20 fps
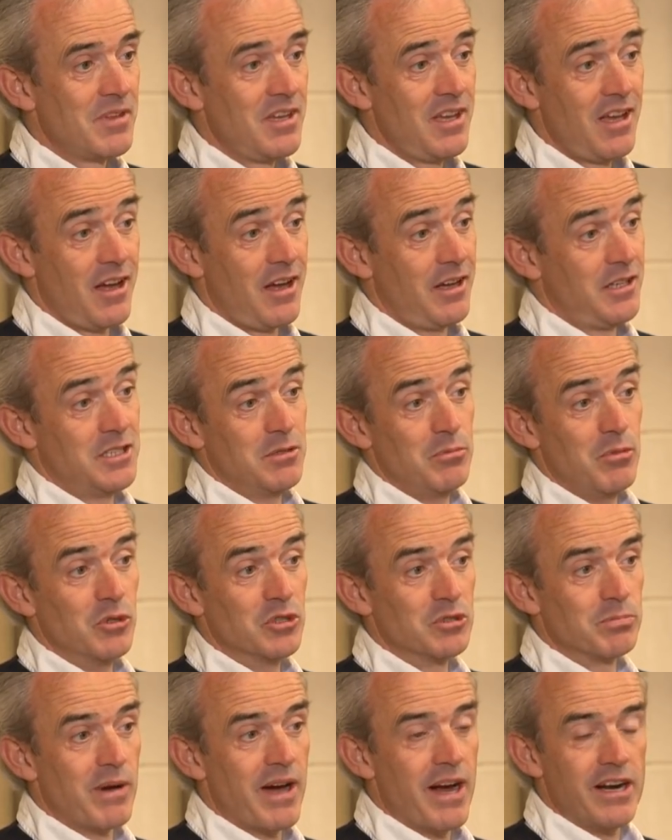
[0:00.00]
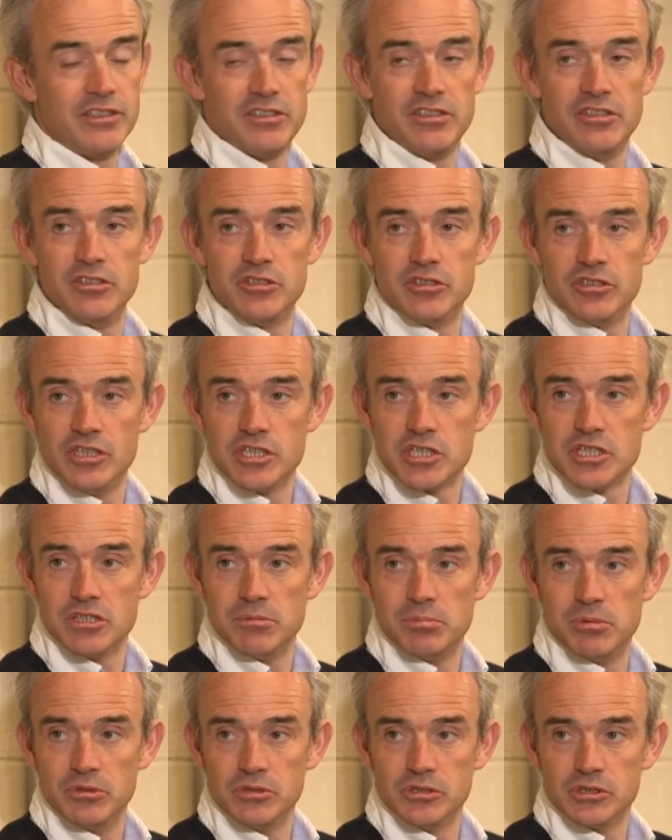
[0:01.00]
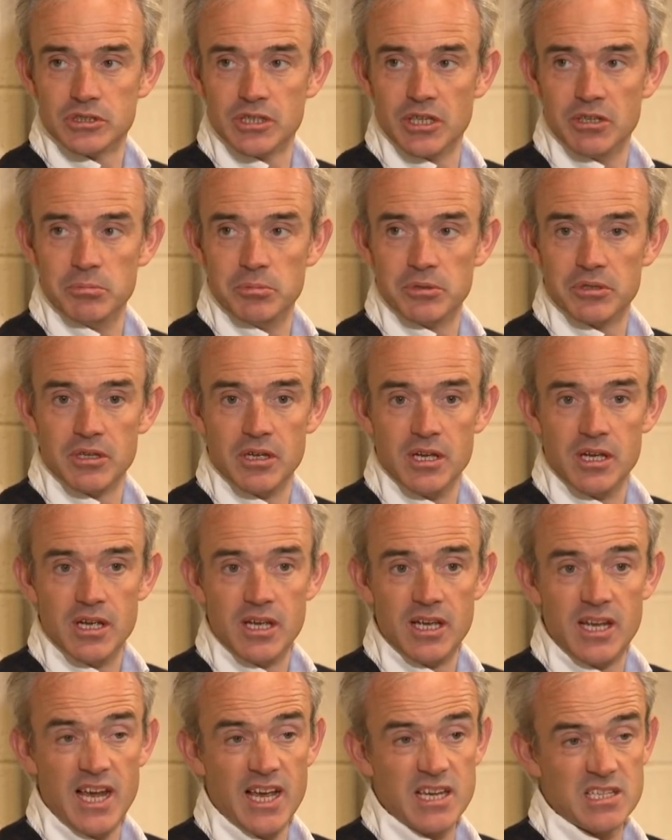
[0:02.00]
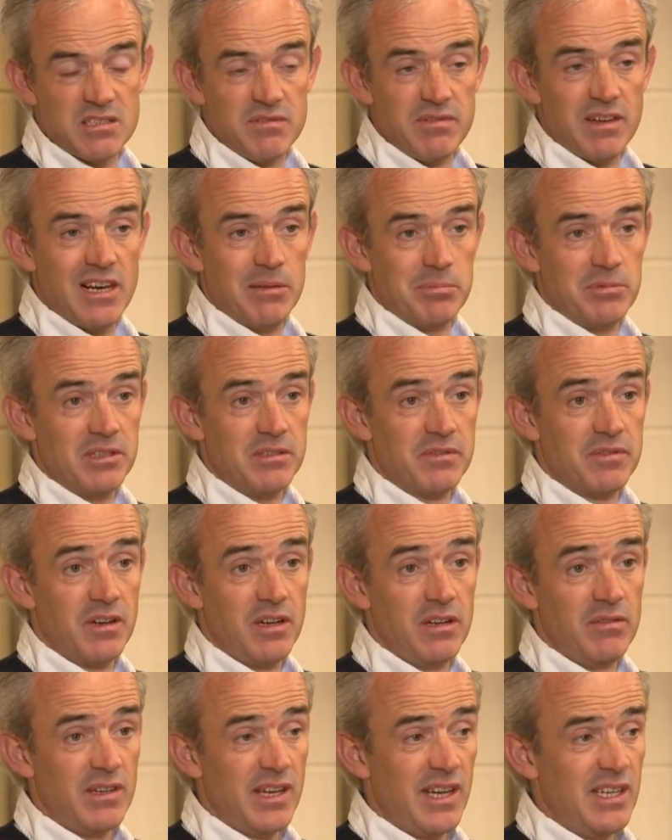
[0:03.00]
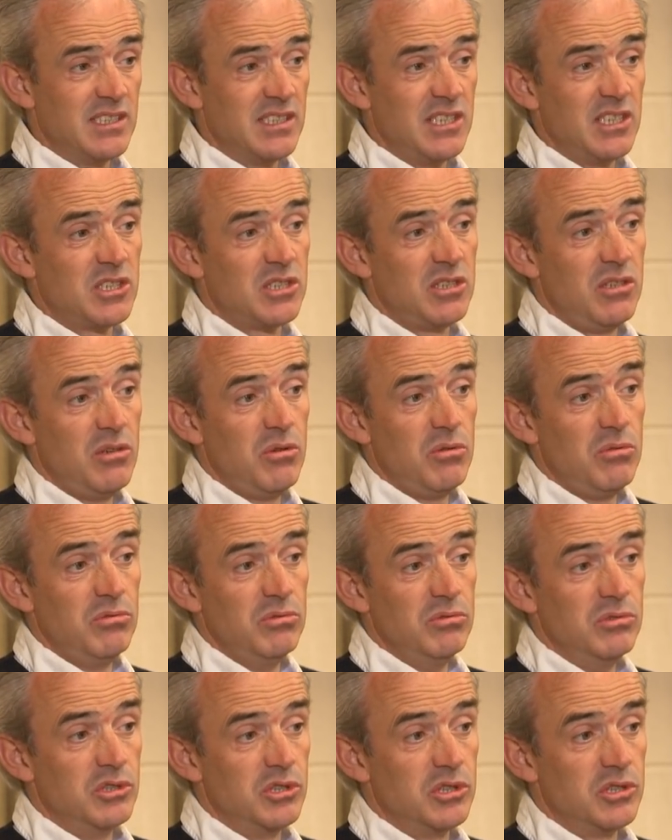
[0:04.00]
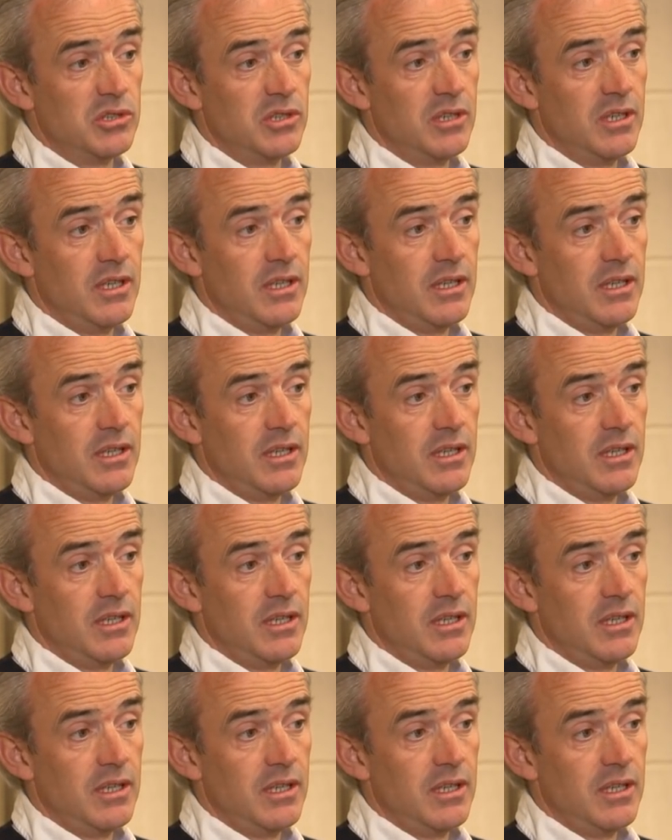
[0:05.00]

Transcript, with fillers: yeah, I suppose, part of the tradition of Punchestown, but it has developed into five days, and it's huge.